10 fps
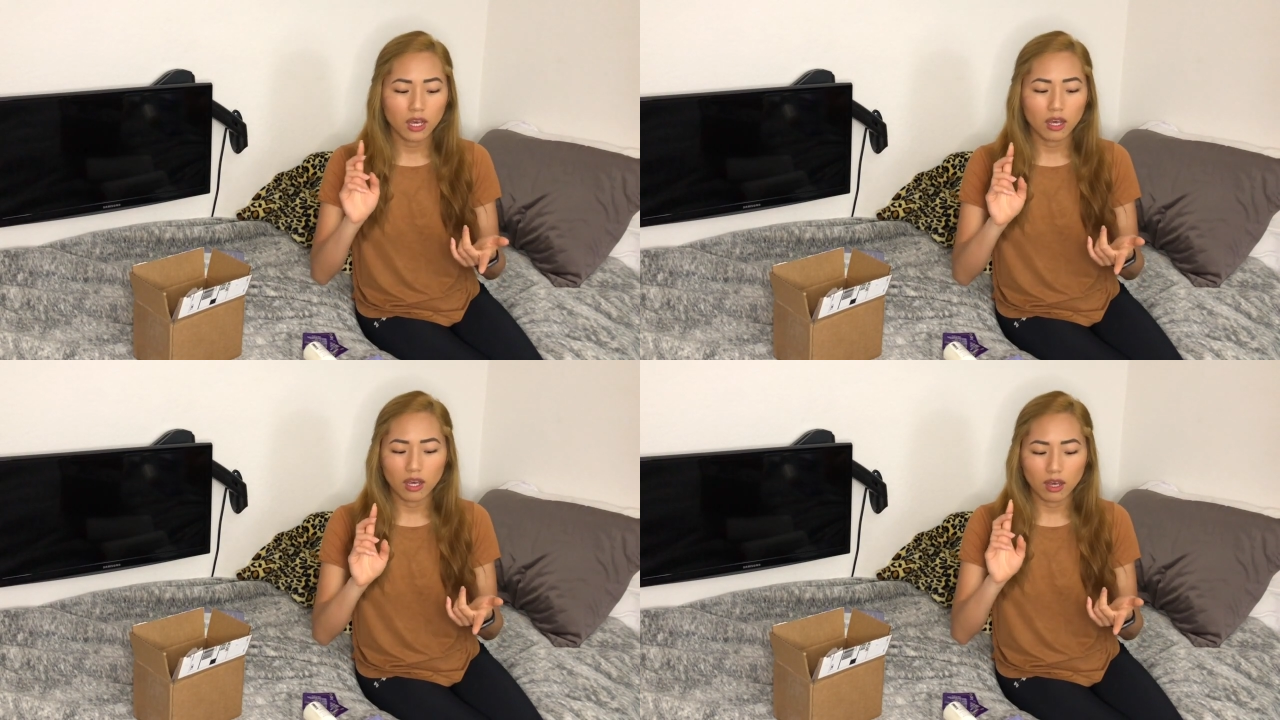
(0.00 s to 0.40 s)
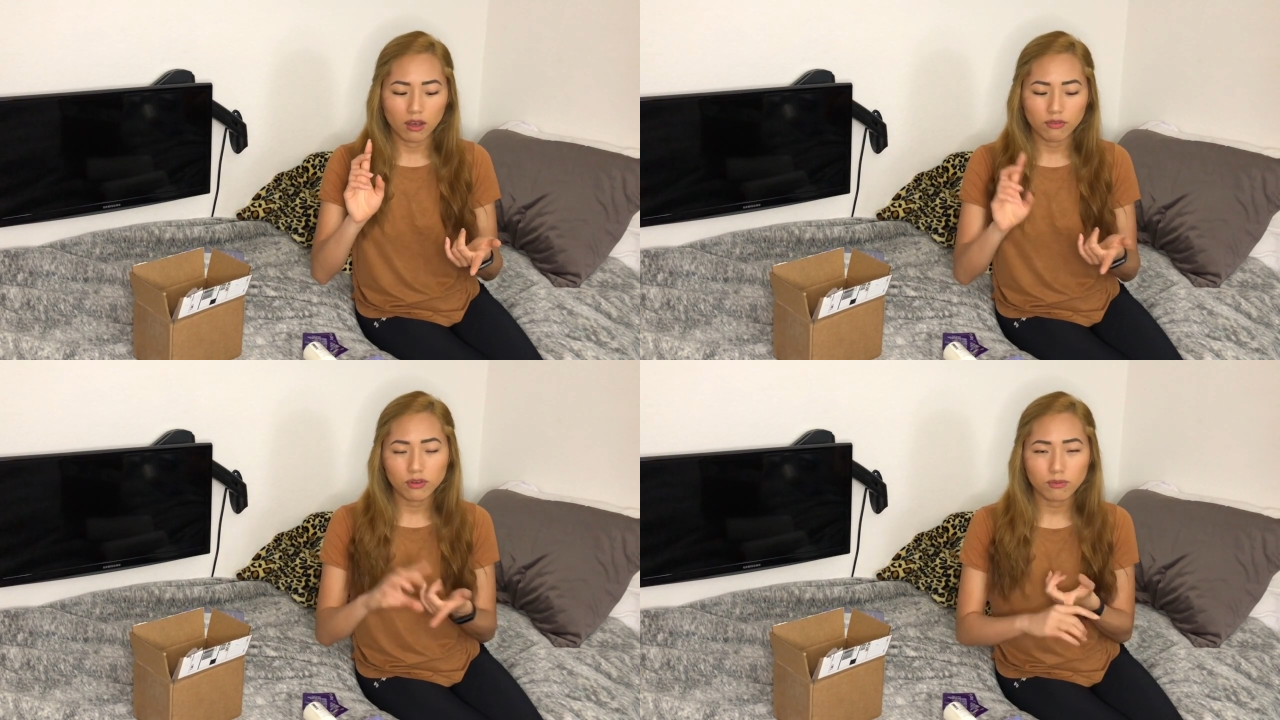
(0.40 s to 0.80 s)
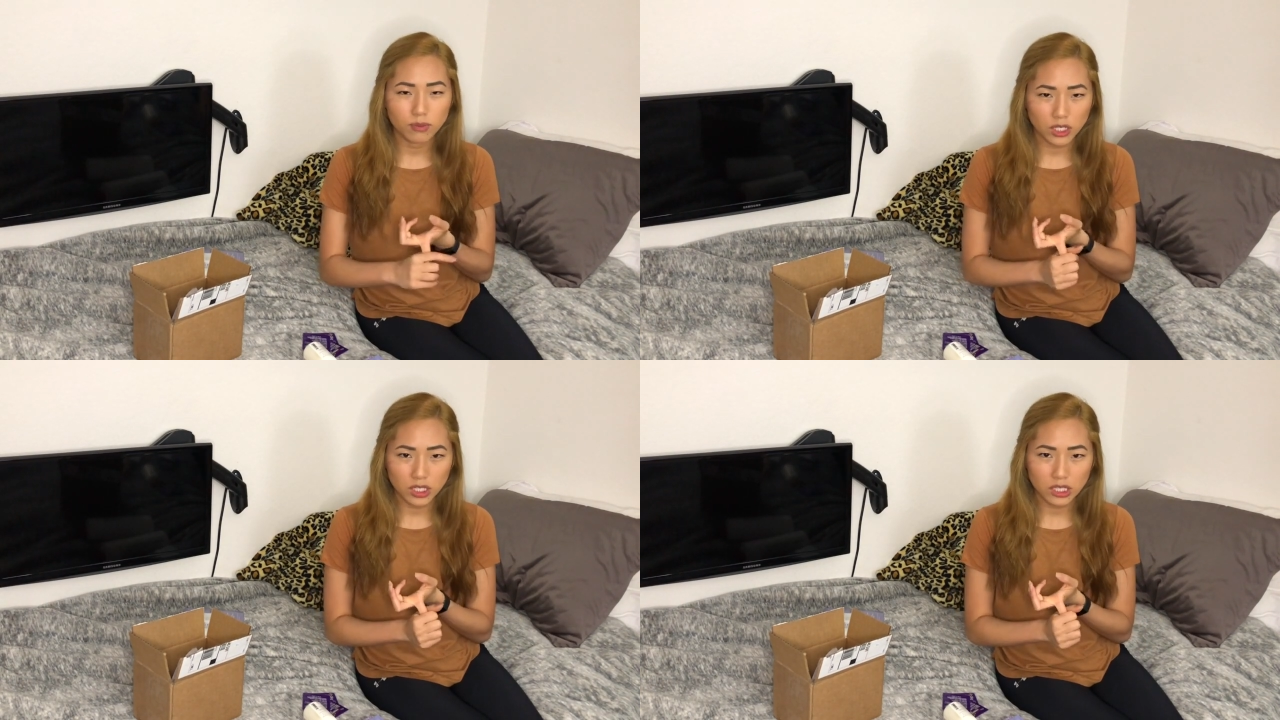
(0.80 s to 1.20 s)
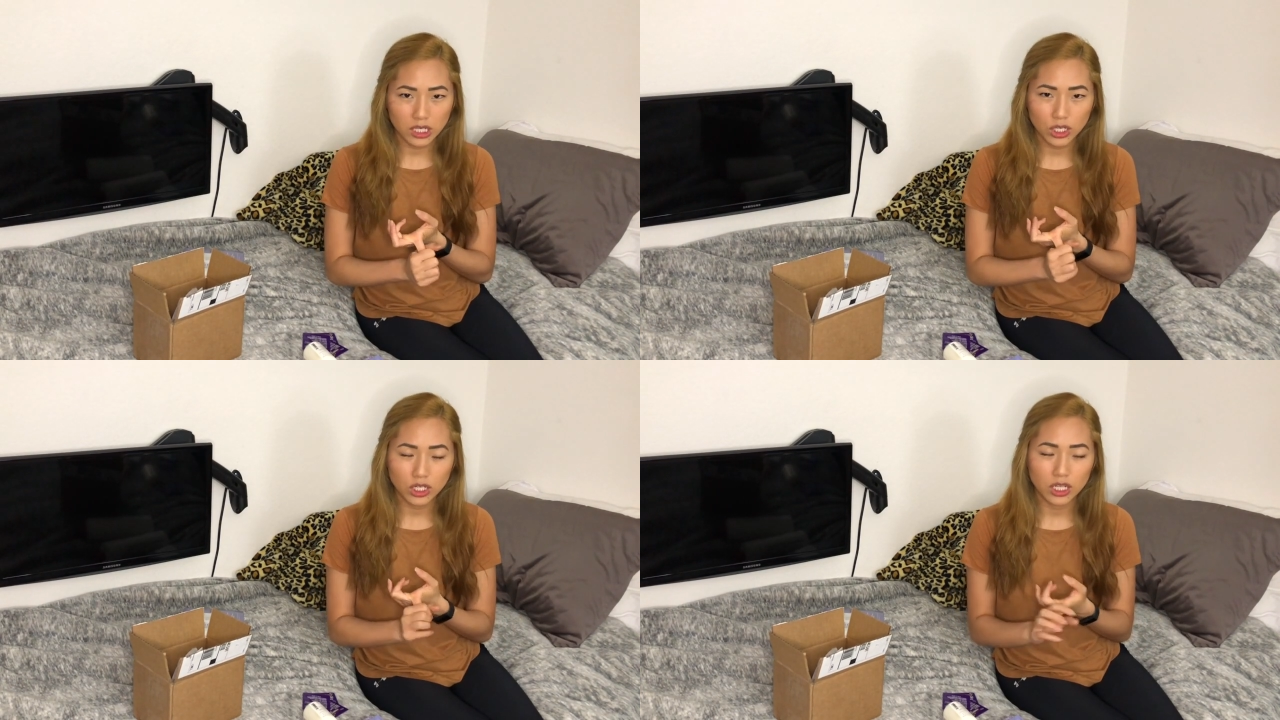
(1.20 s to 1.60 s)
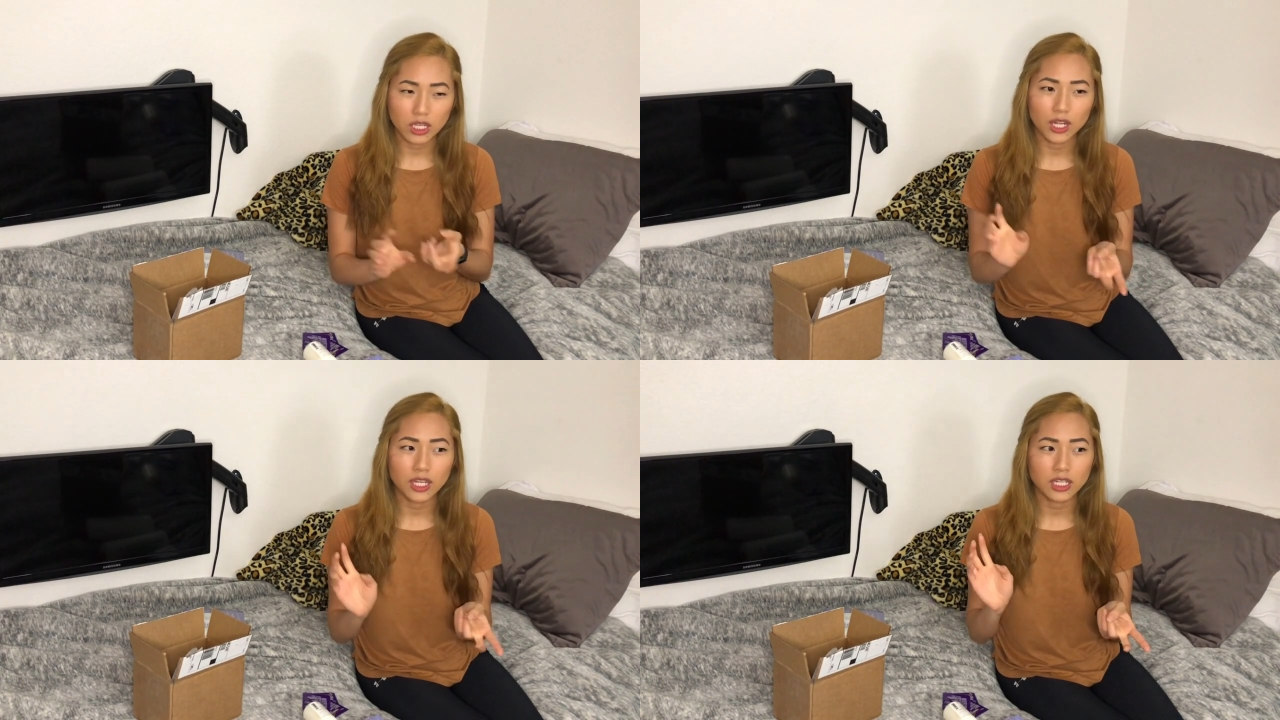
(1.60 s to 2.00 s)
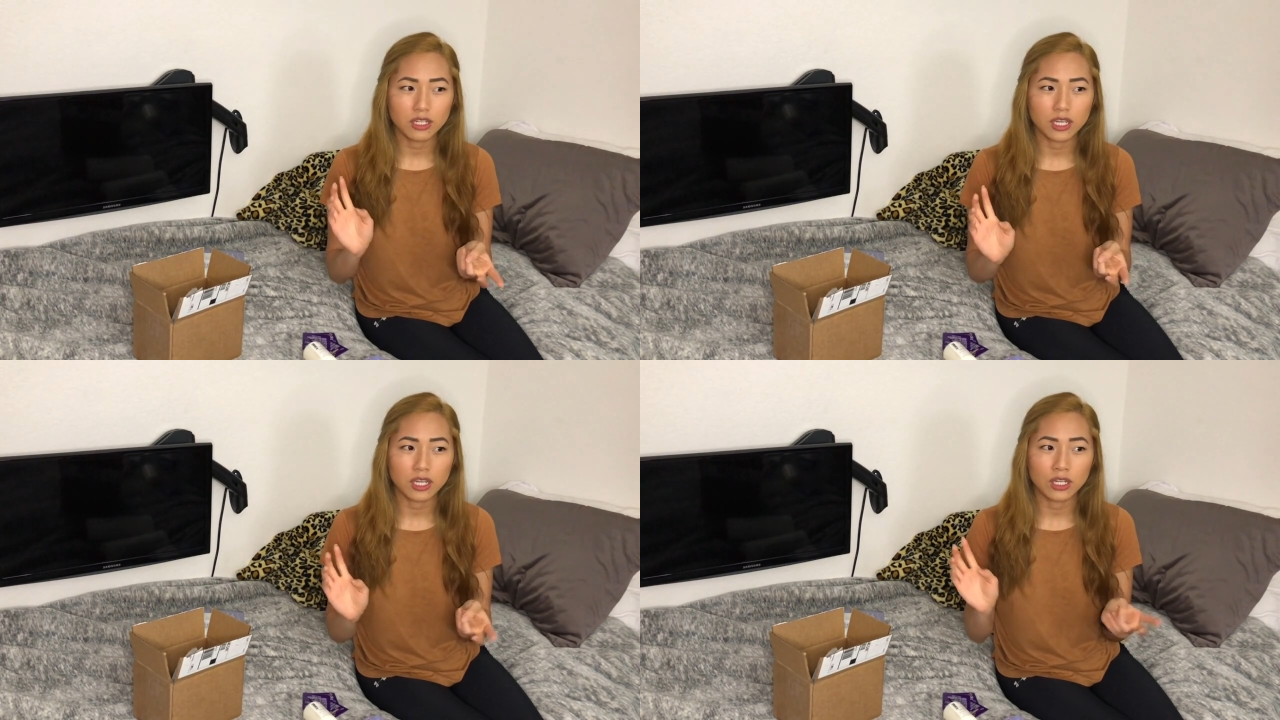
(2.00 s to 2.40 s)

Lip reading: a first bleaching session and then I did like